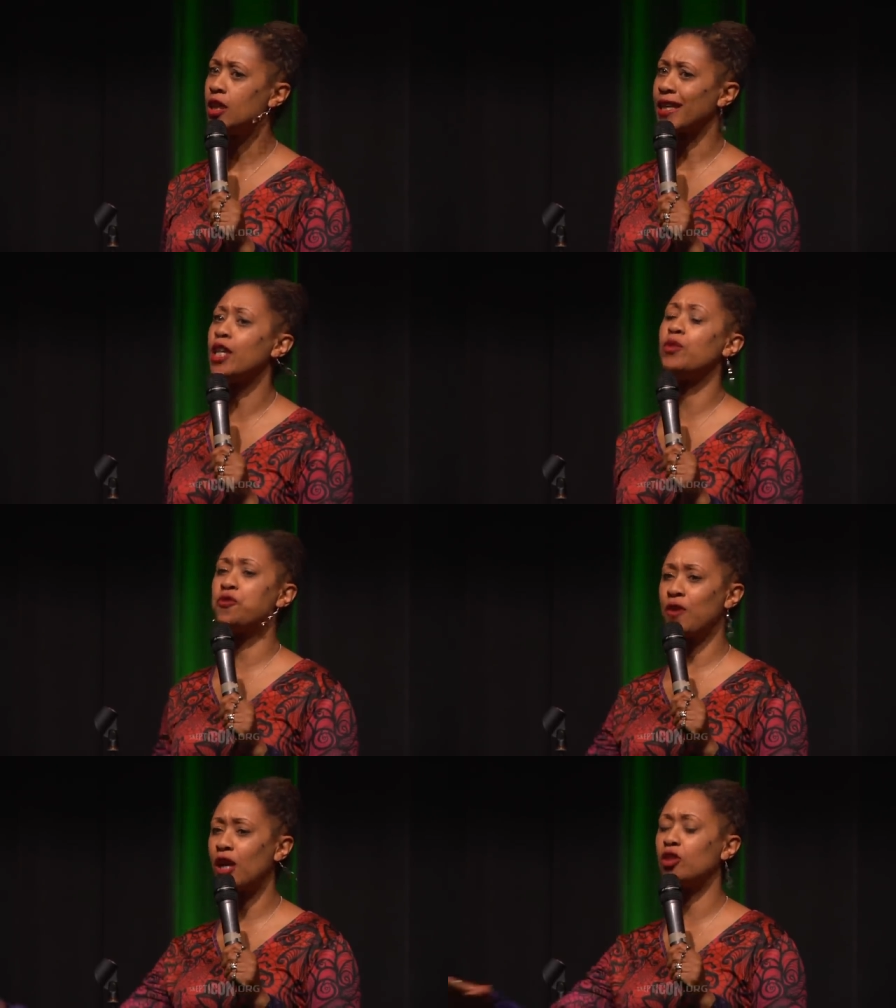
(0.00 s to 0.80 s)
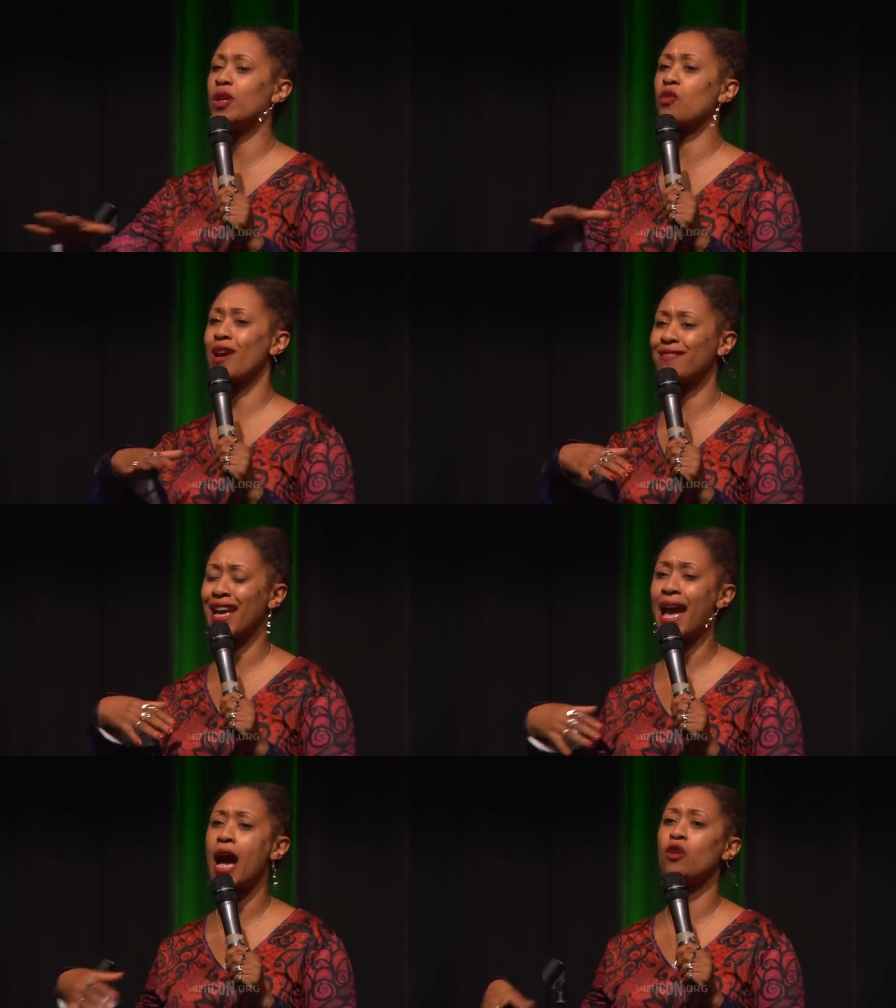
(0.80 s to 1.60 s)
Like he would follow me around
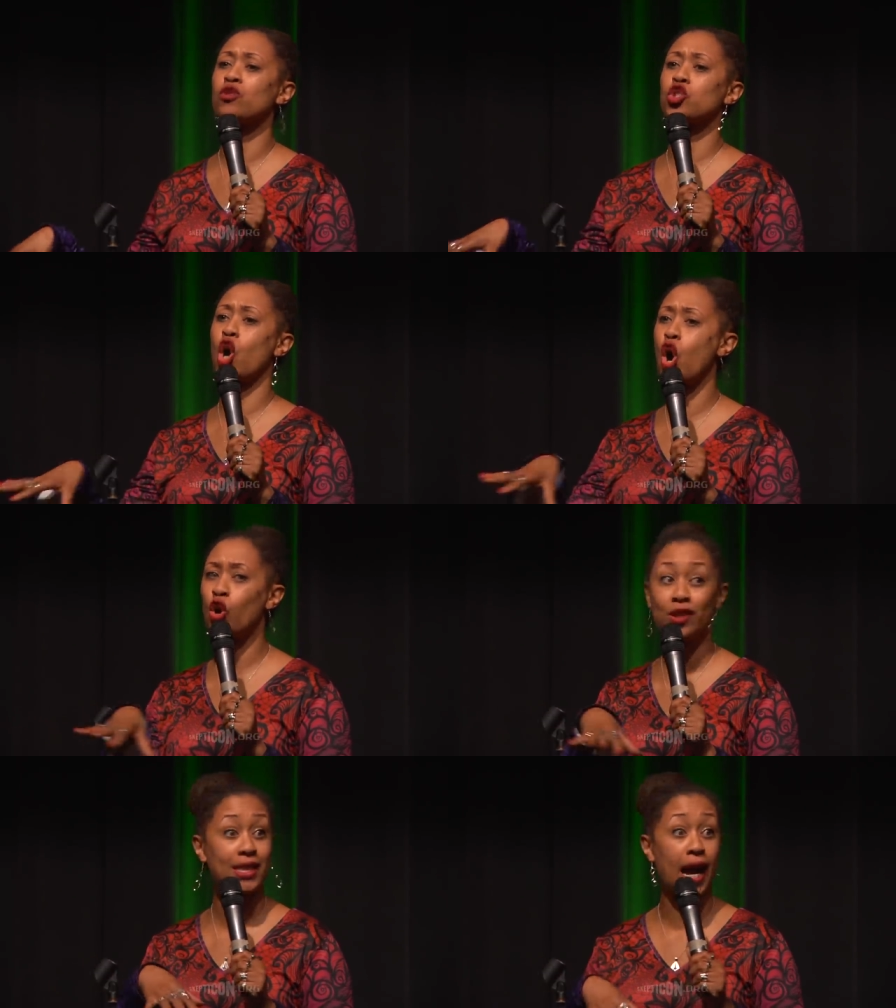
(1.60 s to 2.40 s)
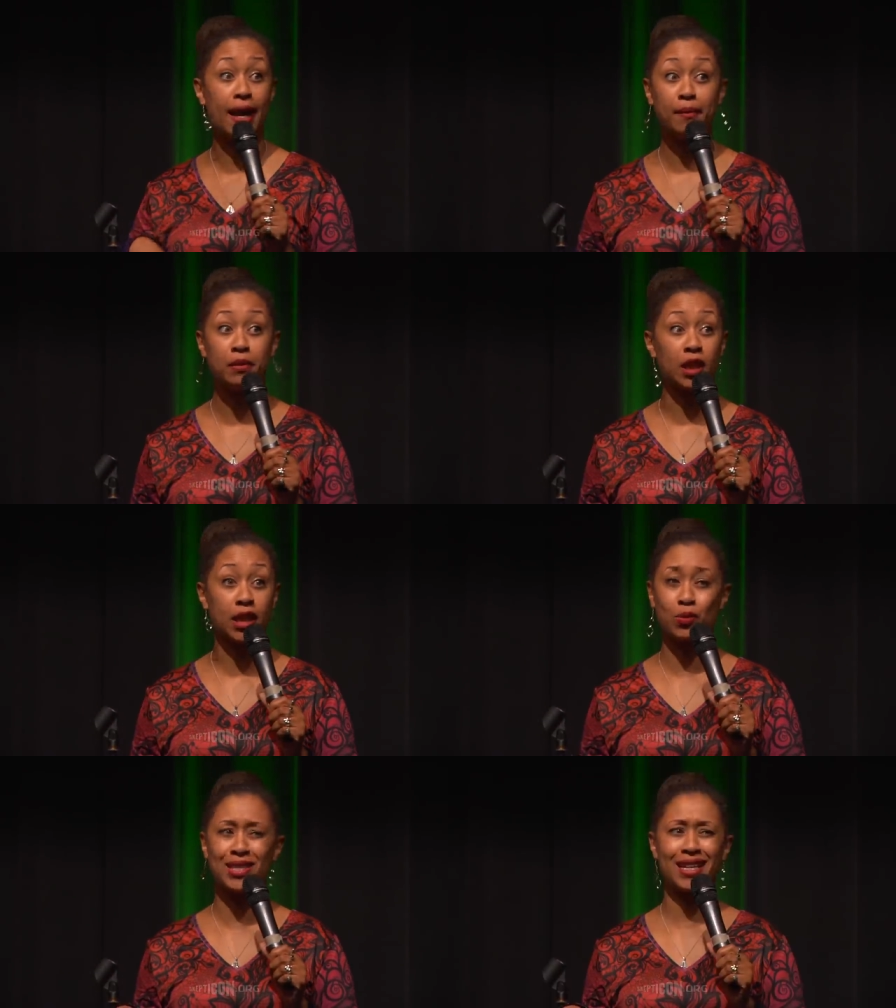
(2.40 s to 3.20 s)
the house all the time.
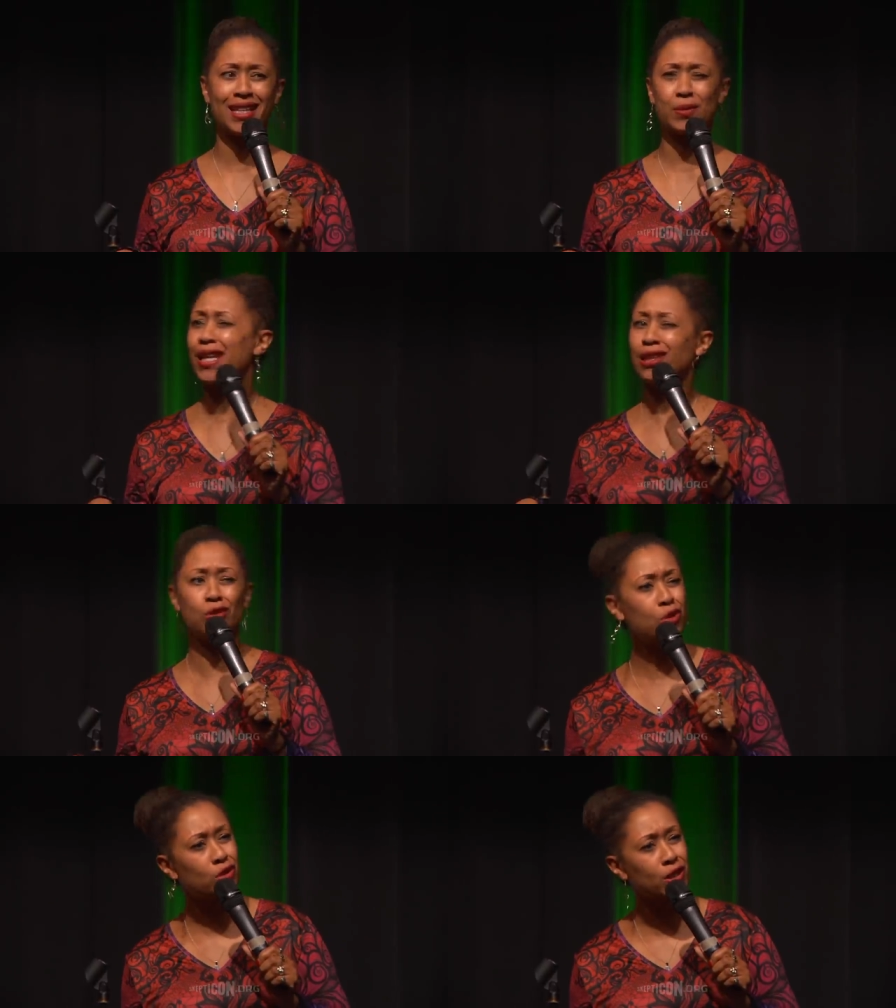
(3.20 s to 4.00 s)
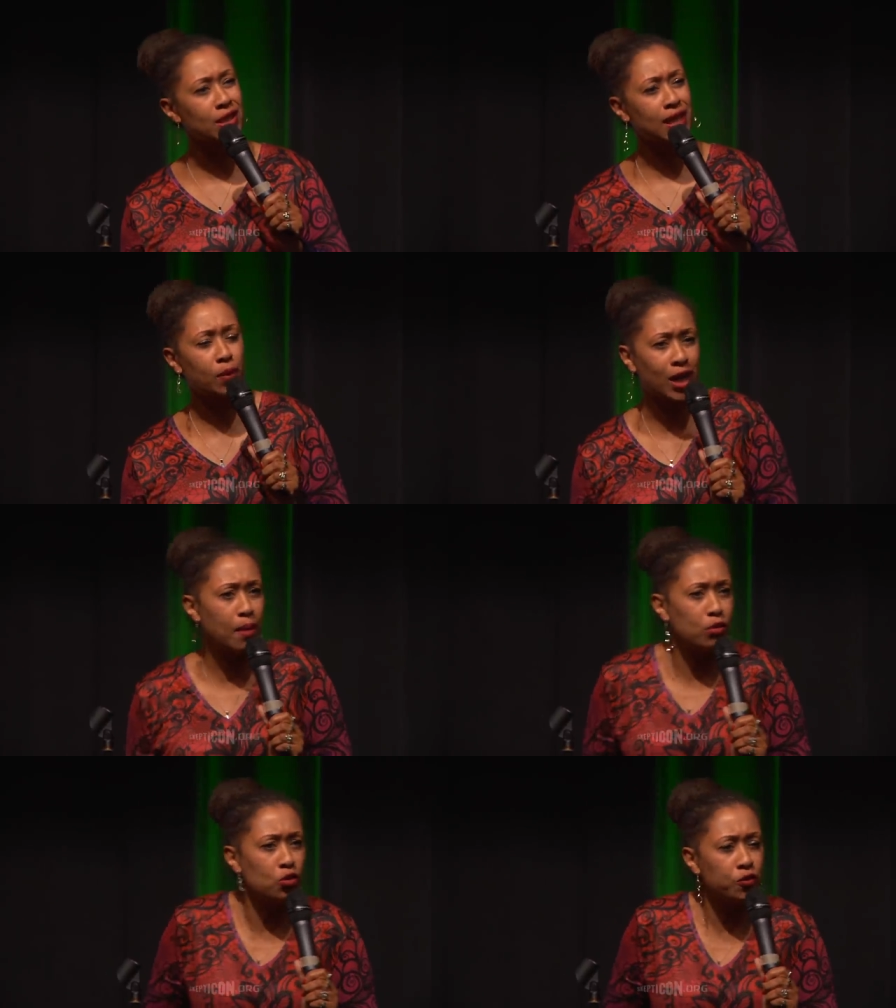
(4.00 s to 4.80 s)
Like it was like it was like ludicrous. Like when
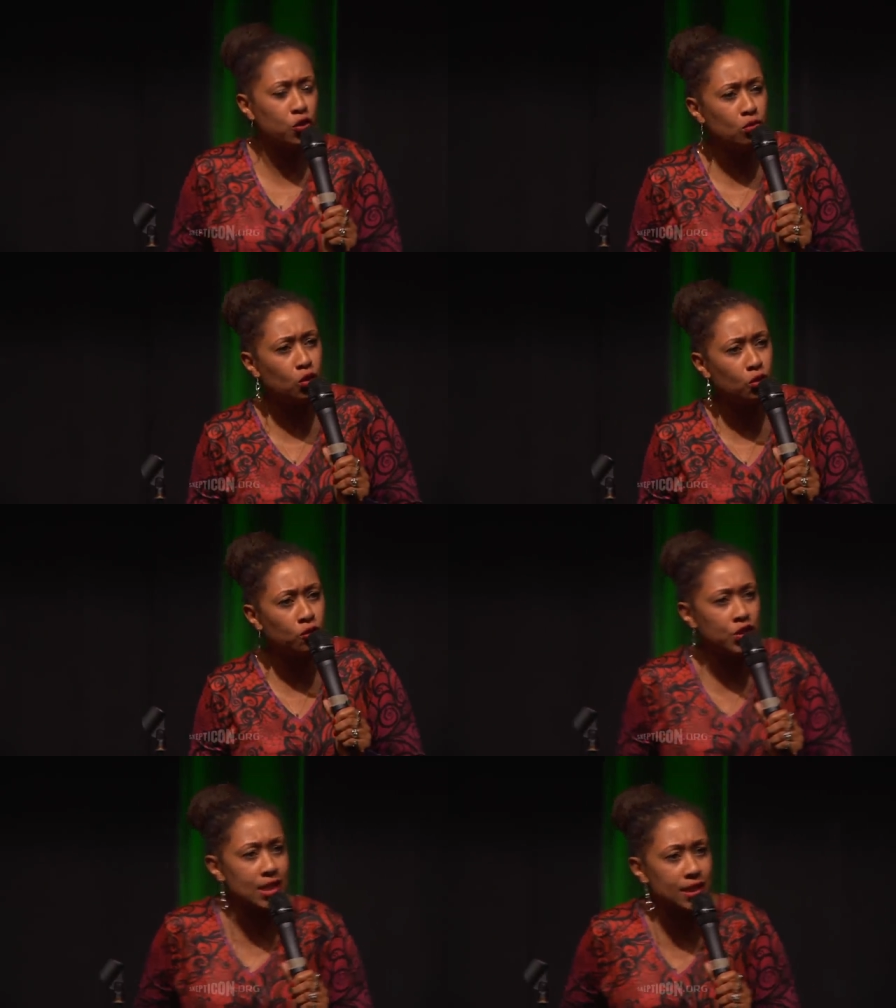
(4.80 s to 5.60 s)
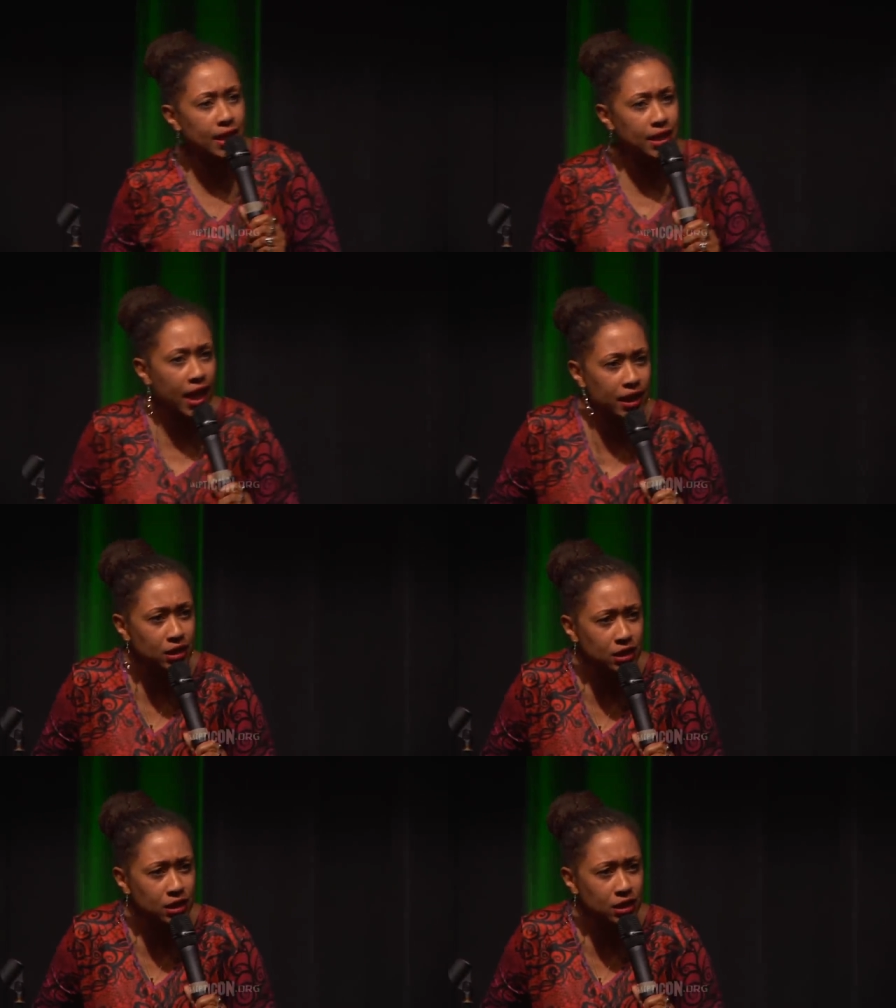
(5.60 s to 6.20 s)
I move, you move, just like that.